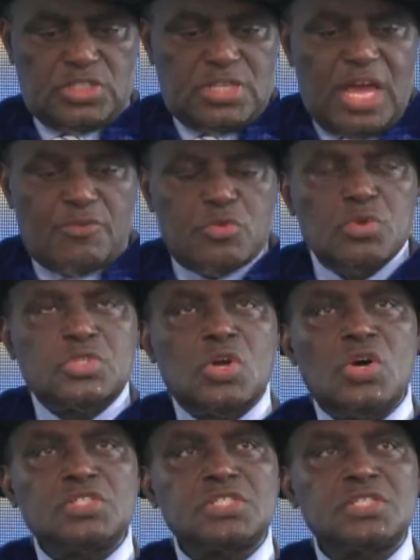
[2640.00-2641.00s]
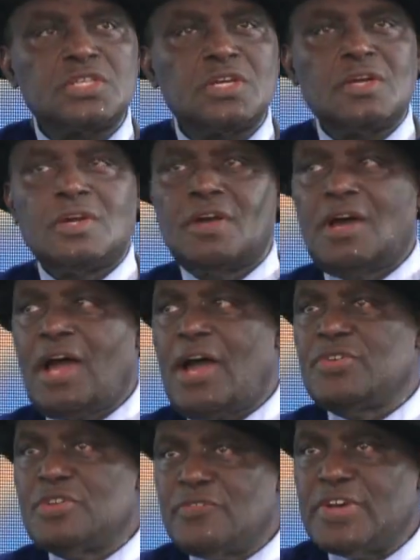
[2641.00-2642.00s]
they have good scores,
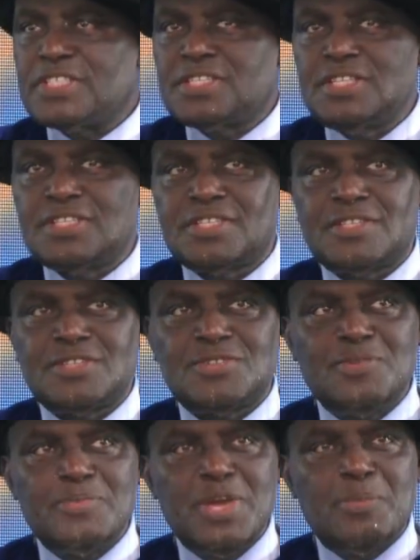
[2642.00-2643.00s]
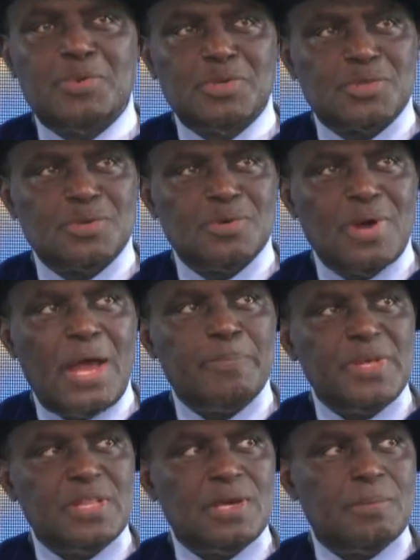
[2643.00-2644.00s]
universities should be able to
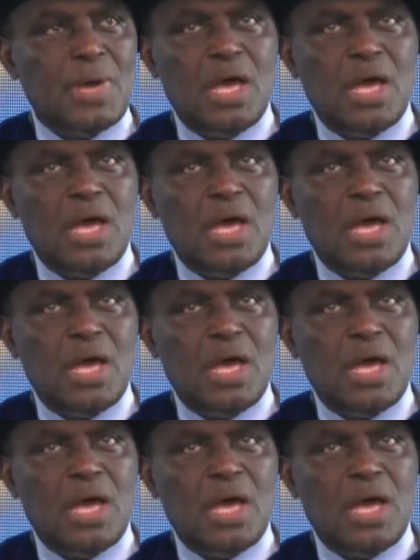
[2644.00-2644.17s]
admit them.